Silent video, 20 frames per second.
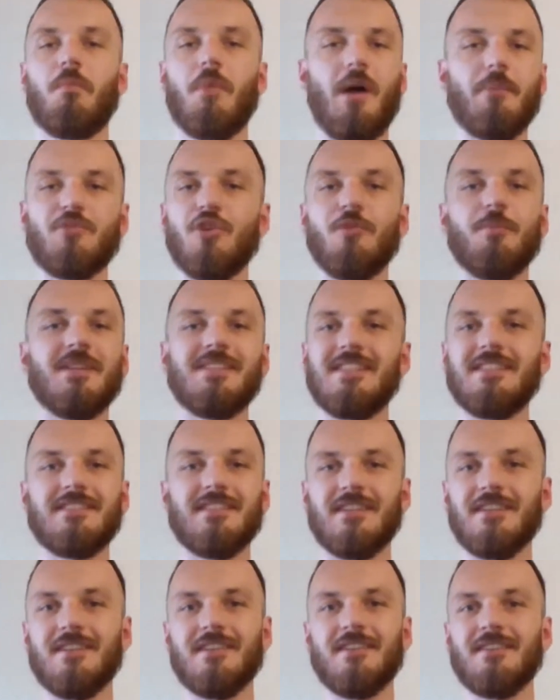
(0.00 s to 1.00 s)
I'm too busy
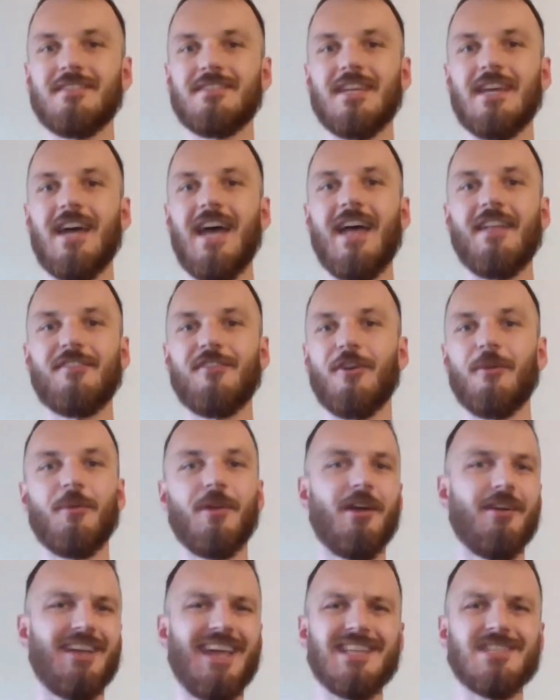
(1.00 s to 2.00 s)
to to answer, but
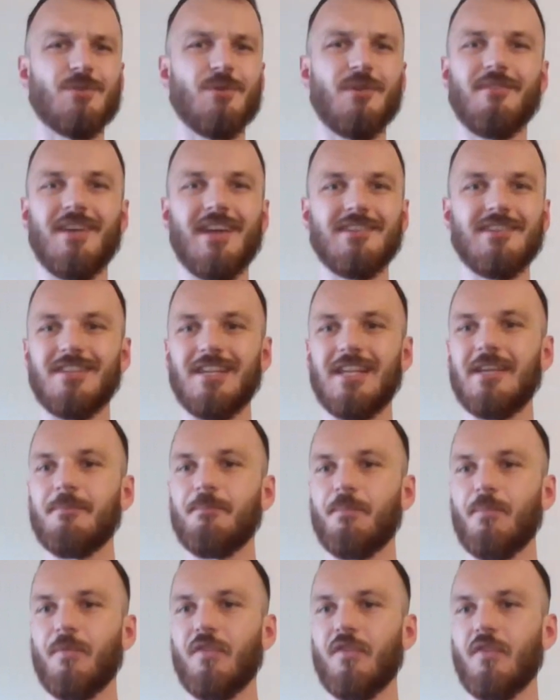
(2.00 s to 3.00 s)
I'll get to it eventually.
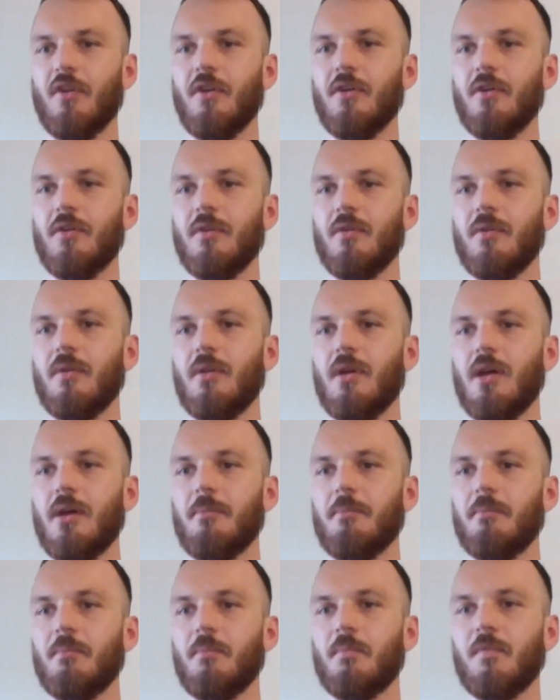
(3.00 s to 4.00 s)
So
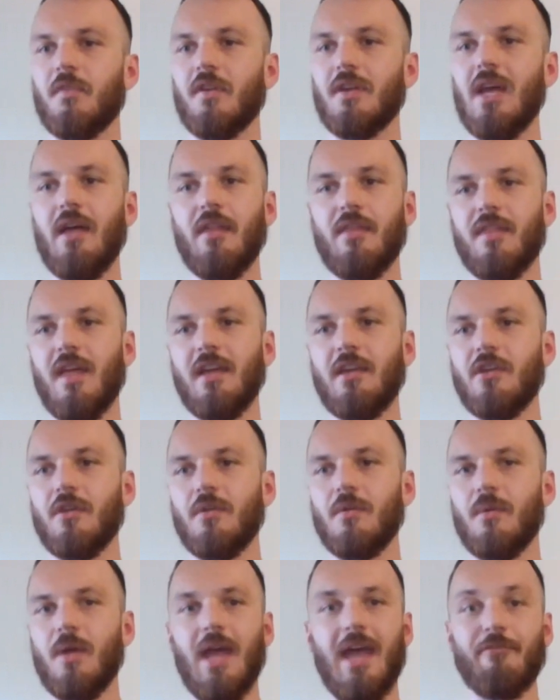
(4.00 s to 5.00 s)
um, so yeah, thank
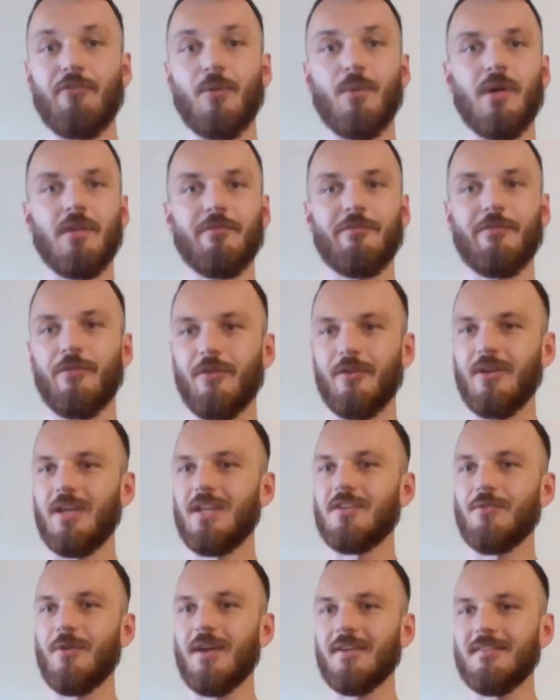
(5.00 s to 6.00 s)
you everyone for
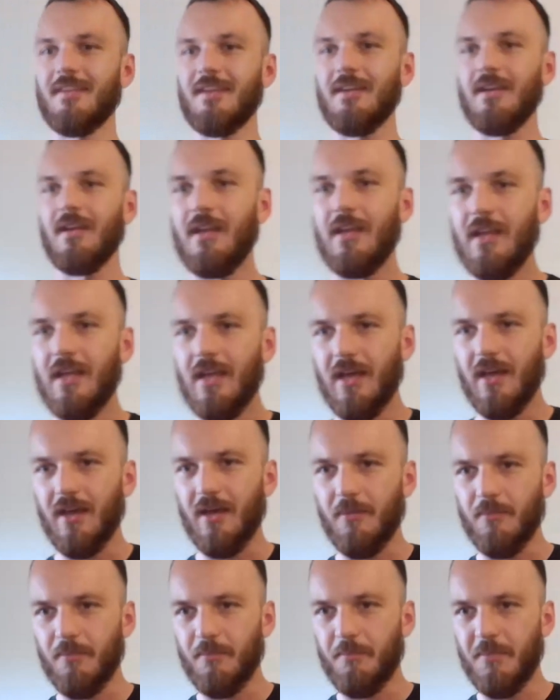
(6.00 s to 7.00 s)
interacting.
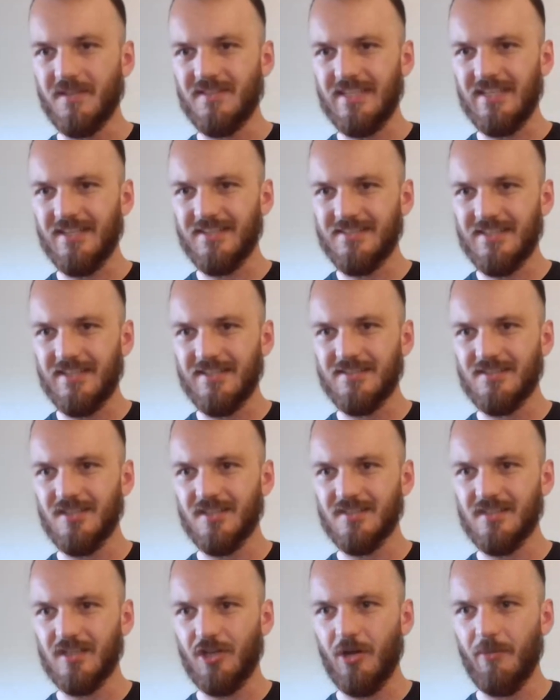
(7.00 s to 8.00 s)
Um, Bettina says,
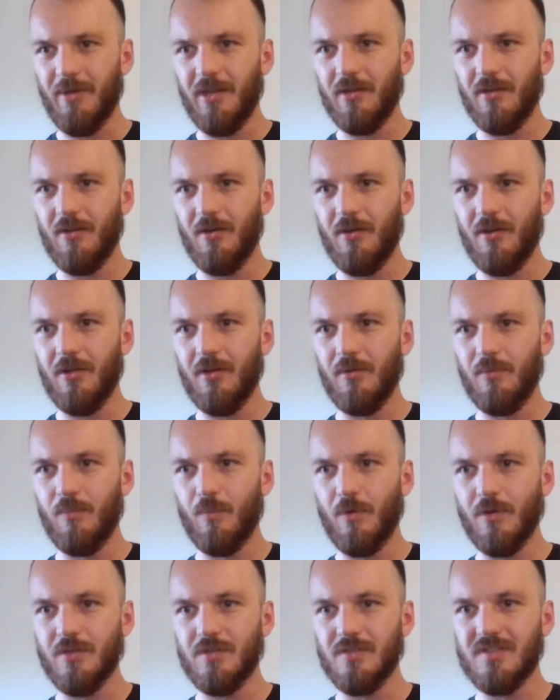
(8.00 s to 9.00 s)
just a comment on
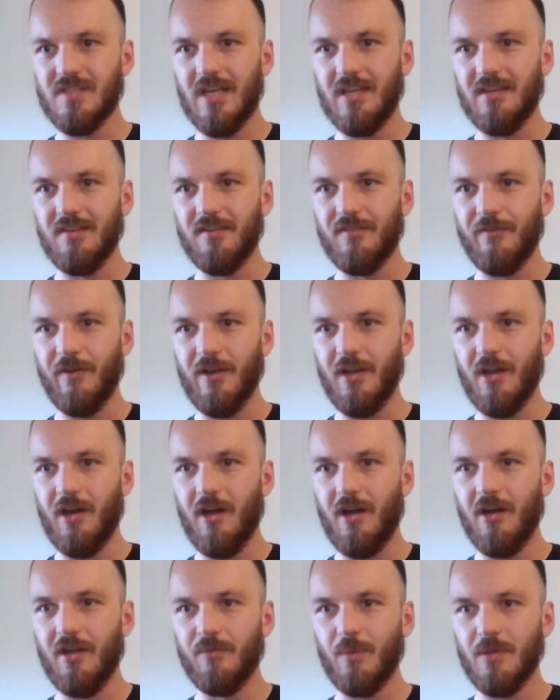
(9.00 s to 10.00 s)
what you said. It's very
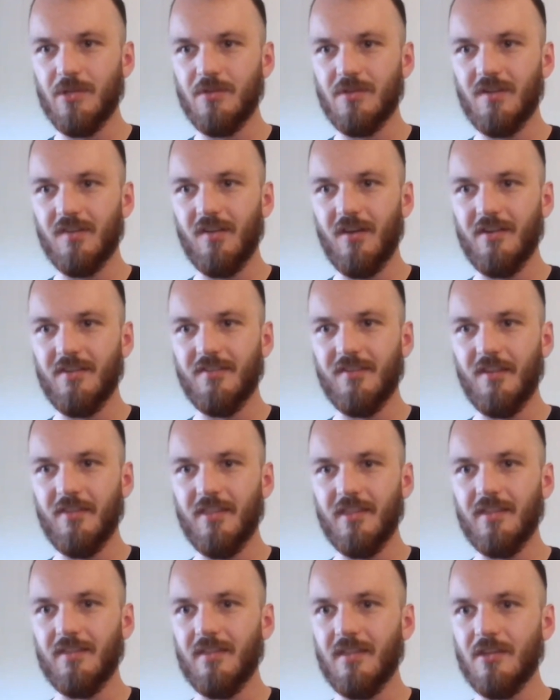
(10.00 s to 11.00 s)
hard when you design
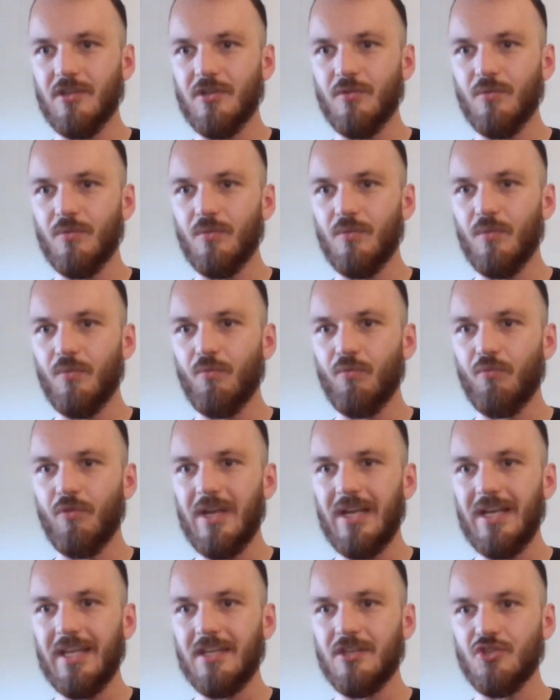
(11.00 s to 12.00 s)
something that you
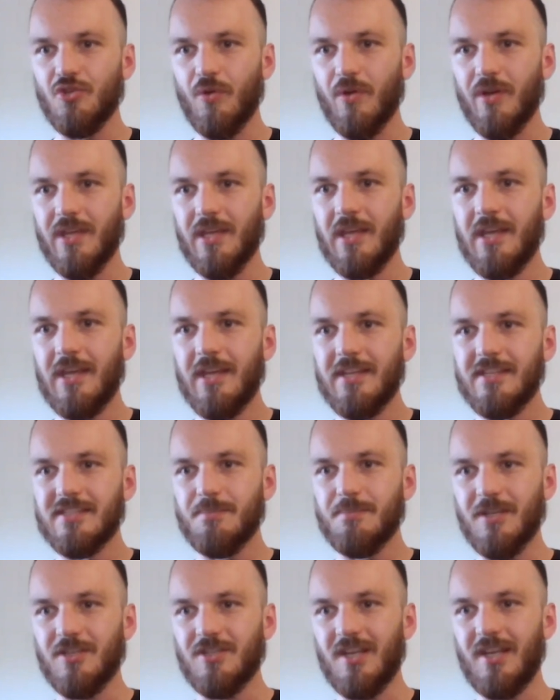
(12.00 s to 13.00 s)
really enjoy,
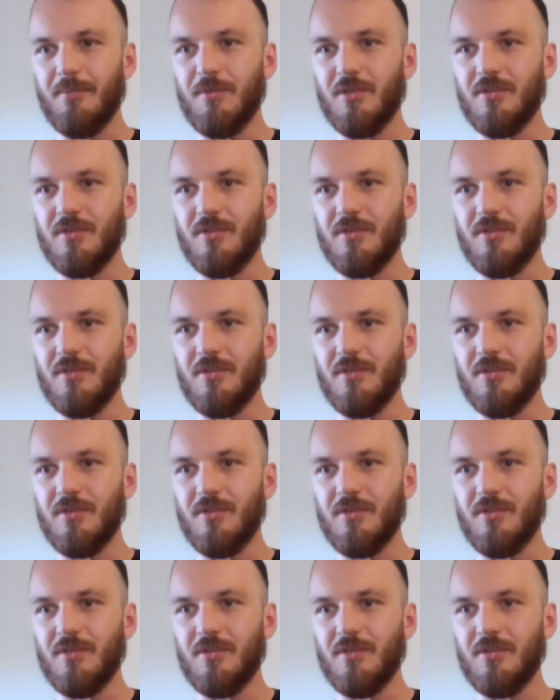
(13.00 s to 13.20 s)
especially